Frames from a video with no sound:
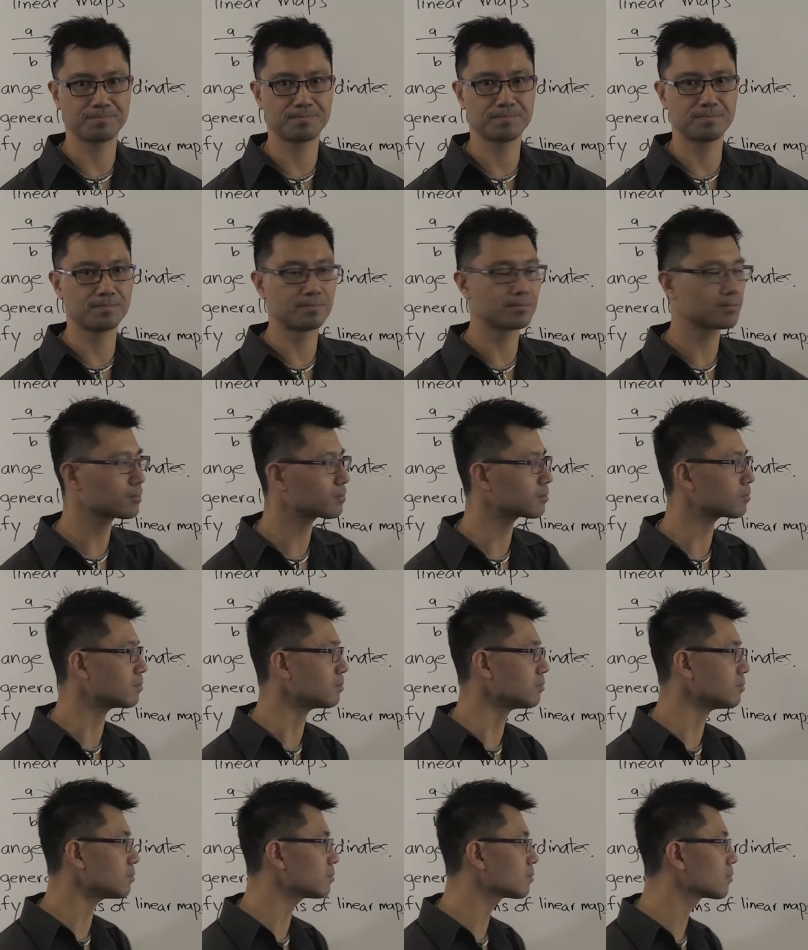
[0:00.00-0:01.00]

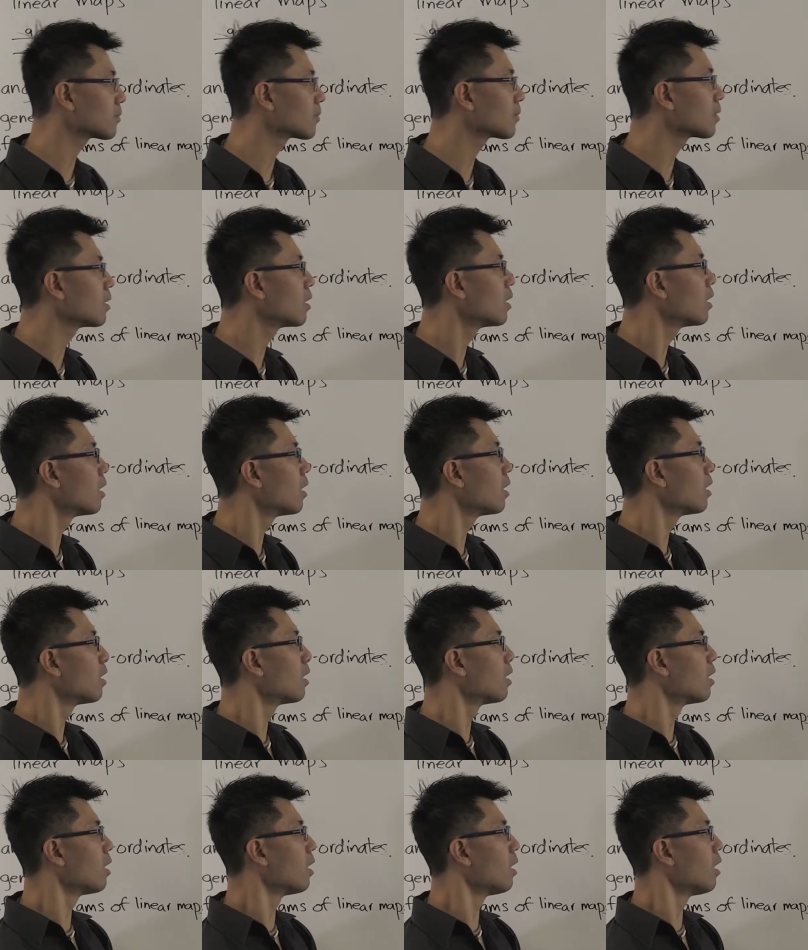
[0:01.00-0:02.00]

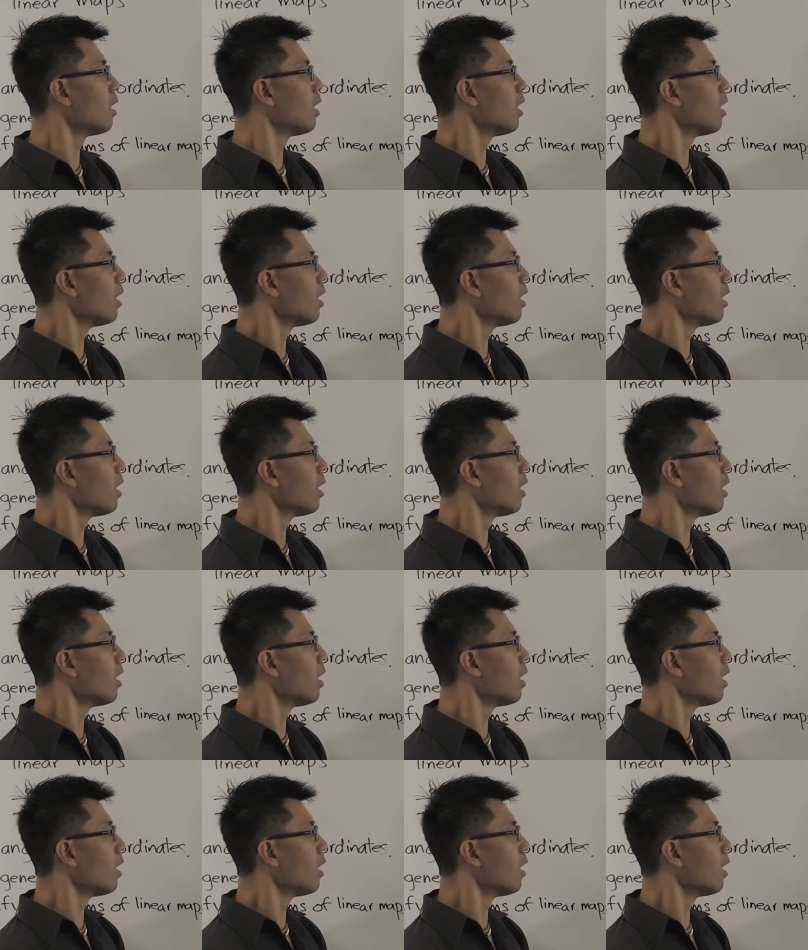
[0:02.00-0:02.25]
Nothing is said.